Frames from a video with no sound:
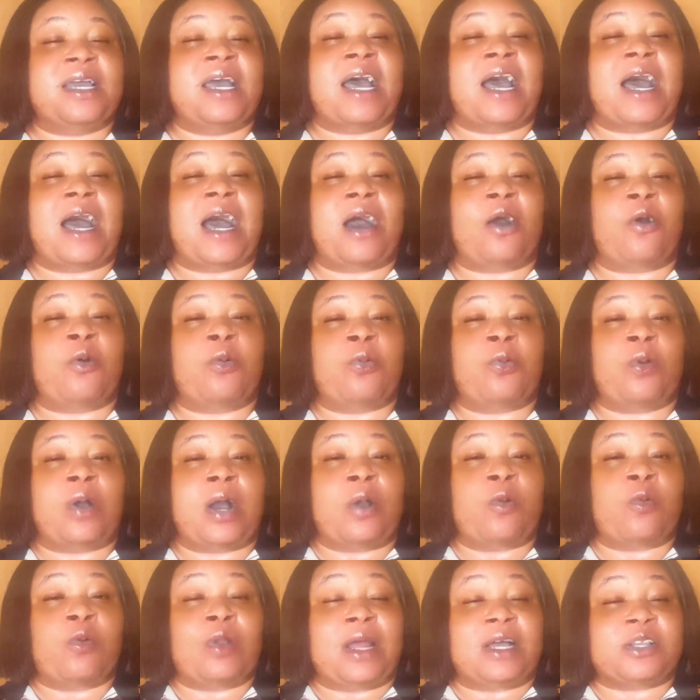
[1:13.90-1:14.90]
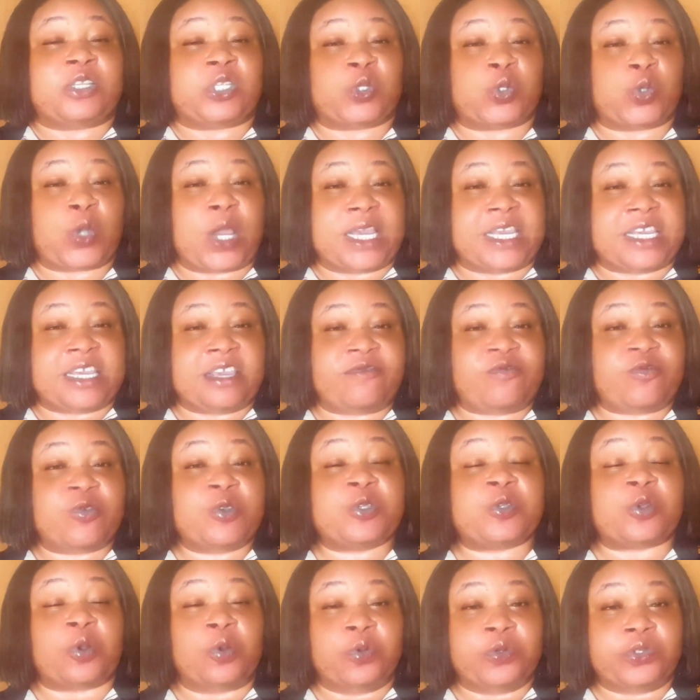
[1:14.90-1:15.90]
I will as well give you
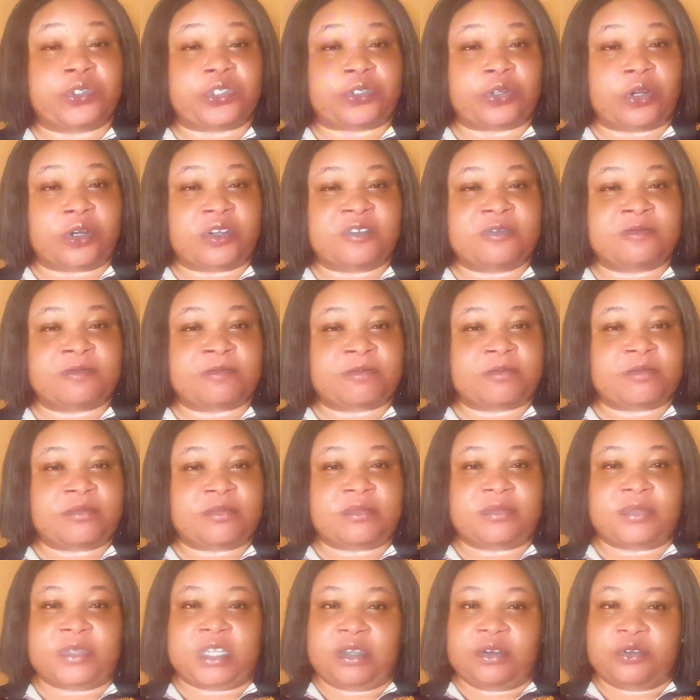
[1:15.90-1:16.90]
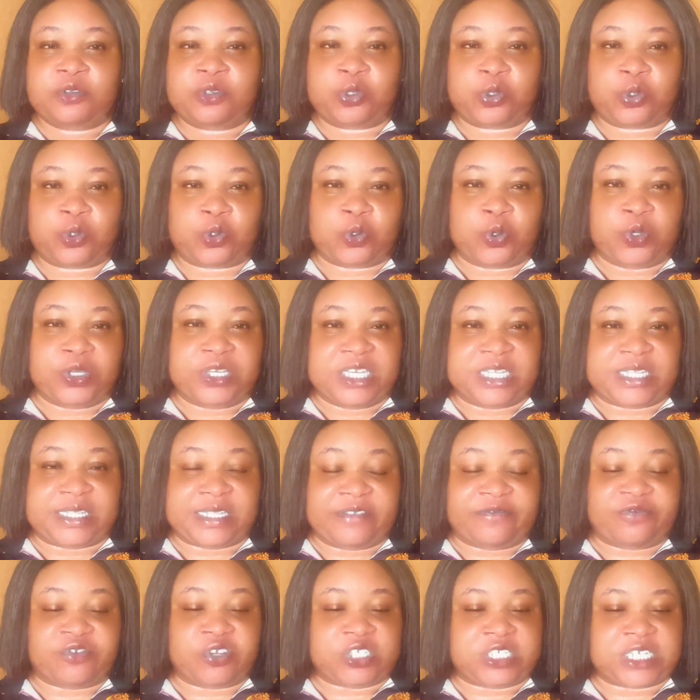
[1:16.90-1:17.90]
solution to it
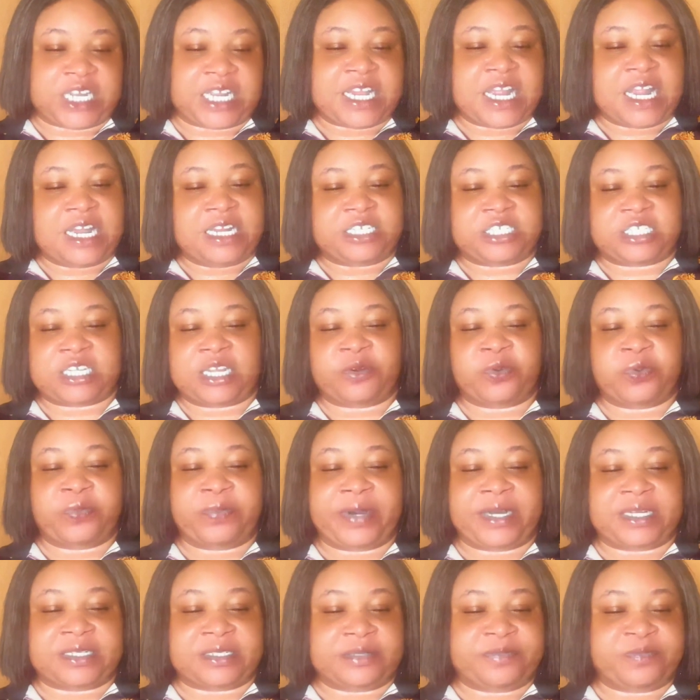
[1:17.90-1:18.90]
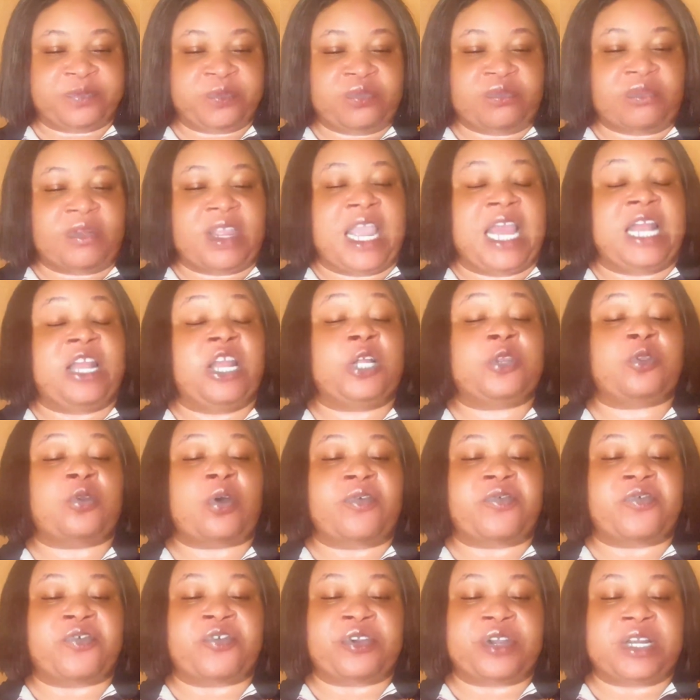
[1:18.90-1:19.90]
if your channel is shadow banned. A lot
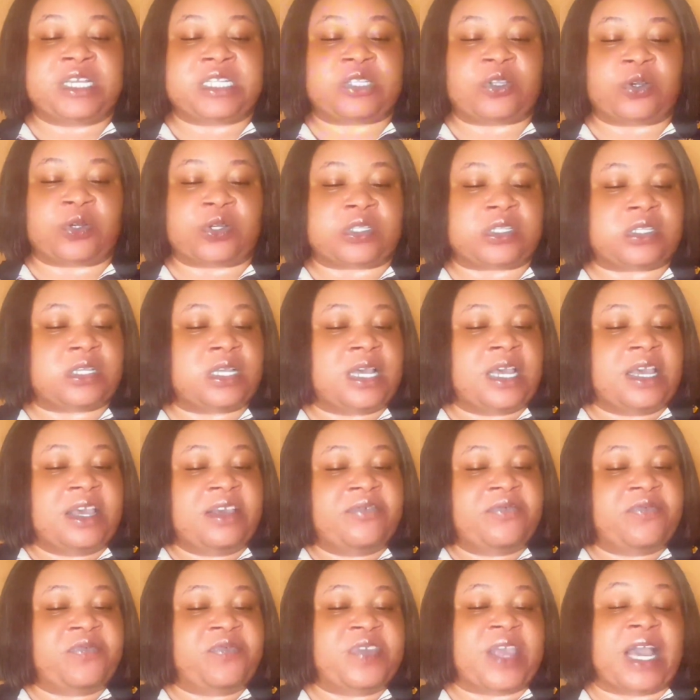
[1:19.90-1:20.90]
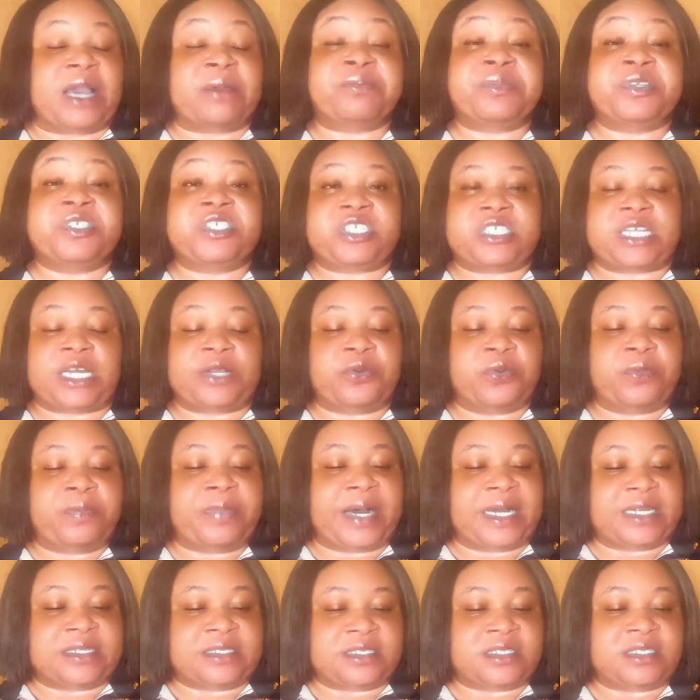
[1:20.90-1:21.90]
of creators fear being shadow
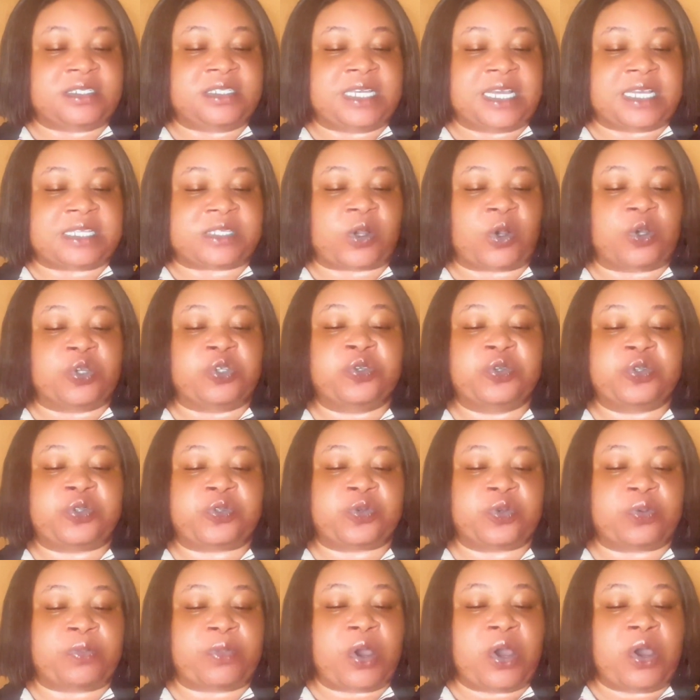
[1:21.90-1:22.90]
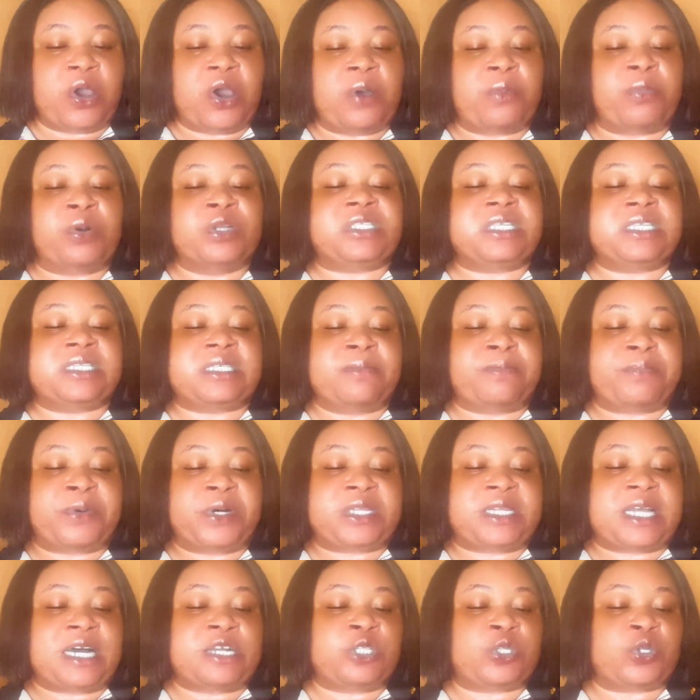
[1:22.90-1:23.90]
banned, yes, on YouTube, but it's
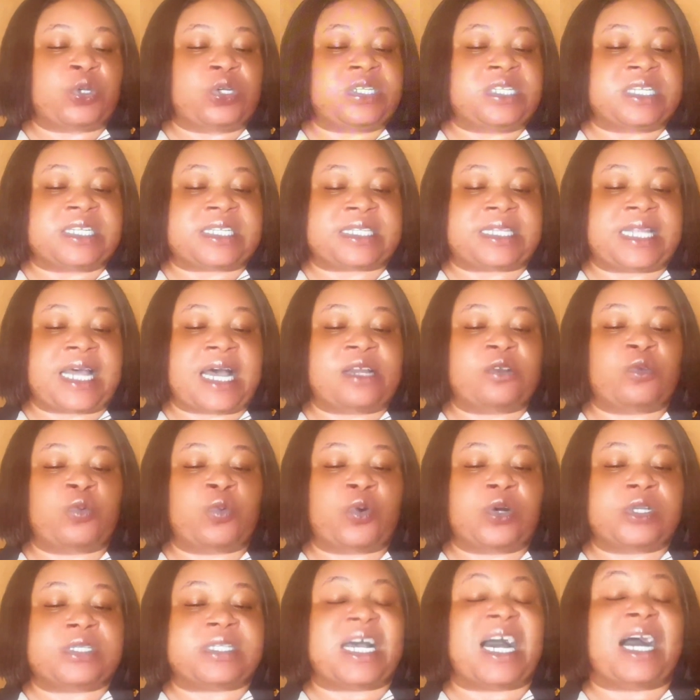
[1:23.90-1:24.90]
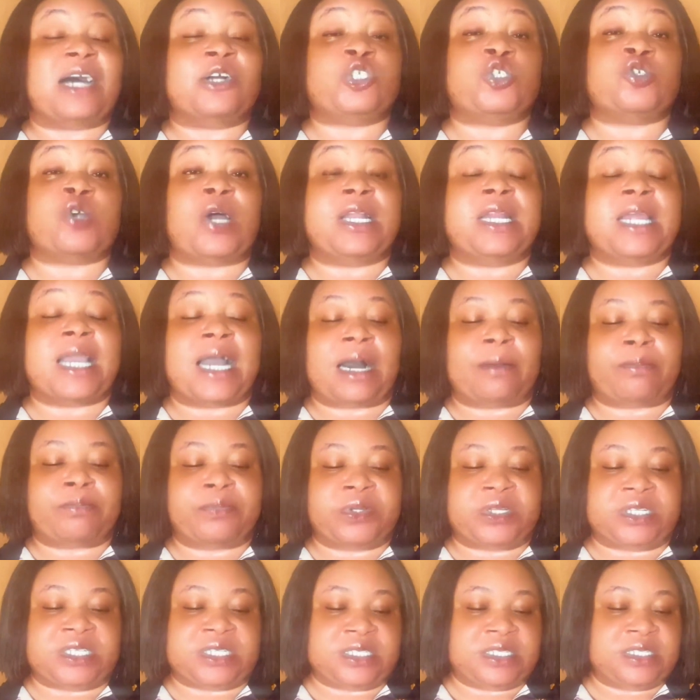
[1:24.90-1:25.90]
important to understand what's actually
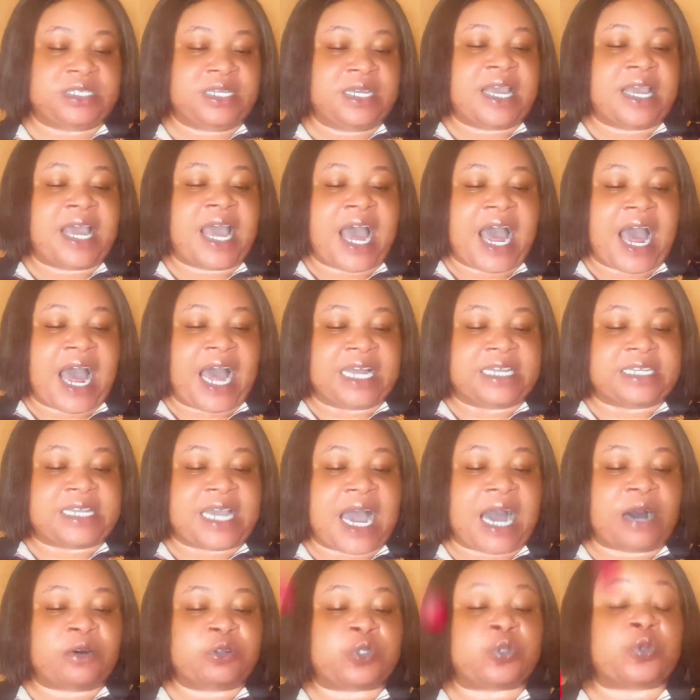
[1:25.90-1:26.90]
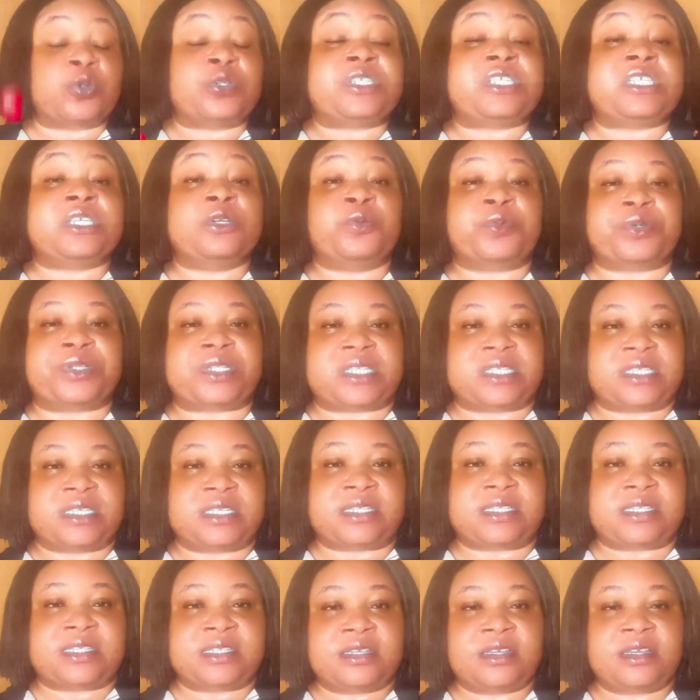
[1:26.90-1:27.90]
happening and how to deal with
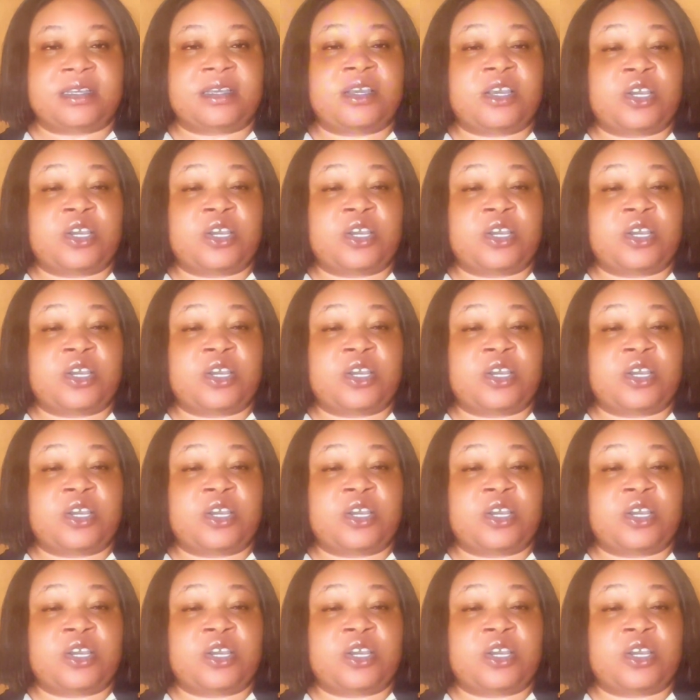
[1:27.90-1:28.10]
it.